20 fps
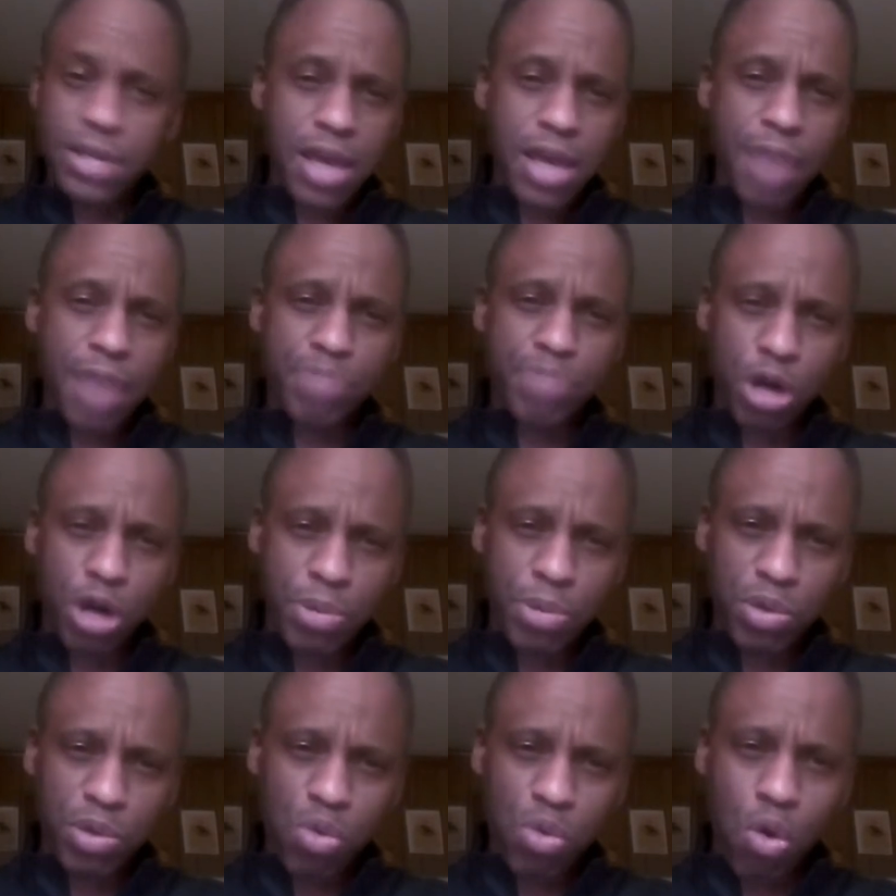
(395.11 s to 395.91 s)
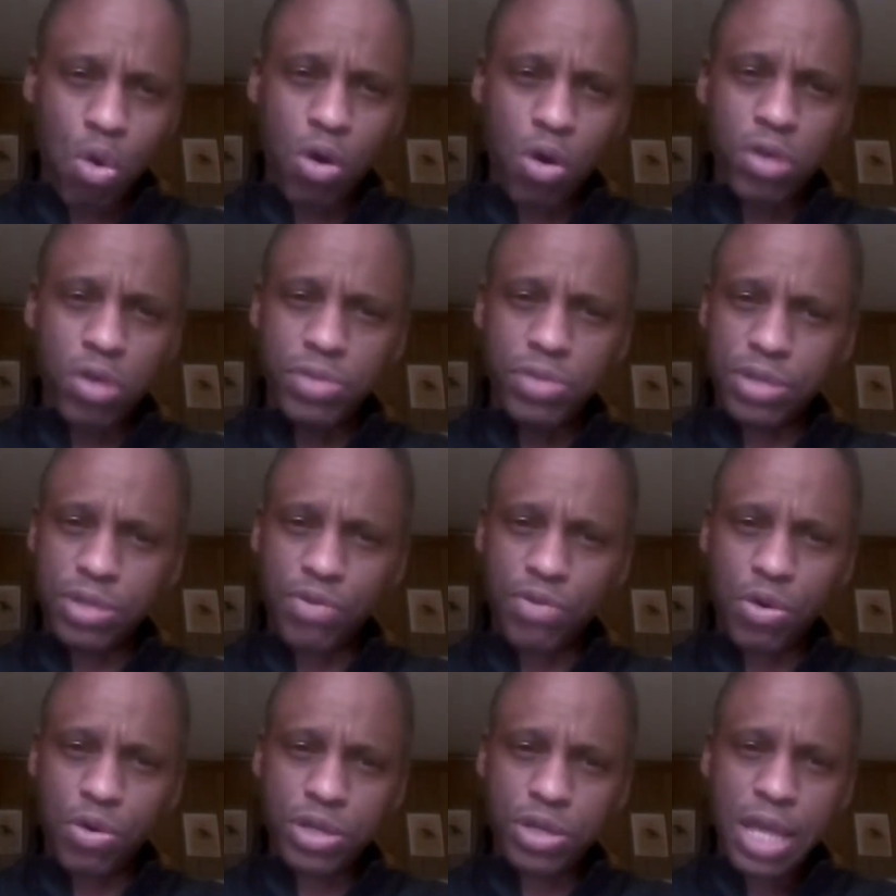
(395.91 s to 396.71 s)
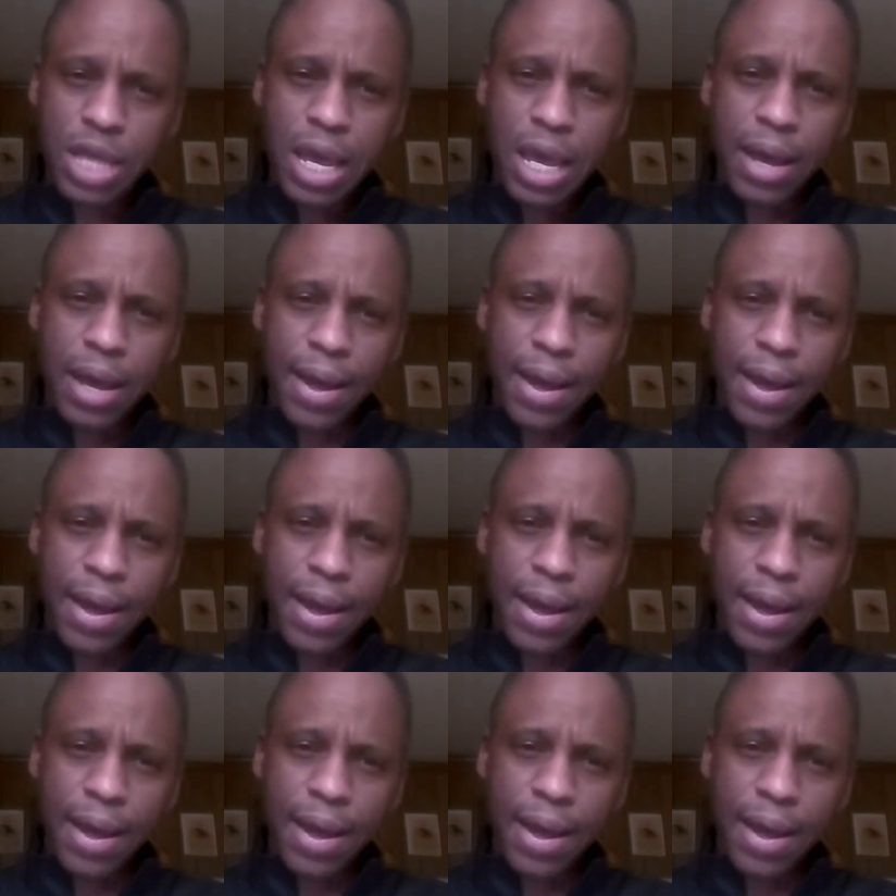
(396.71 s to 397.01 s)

And you have Bourbon War, who was, of course,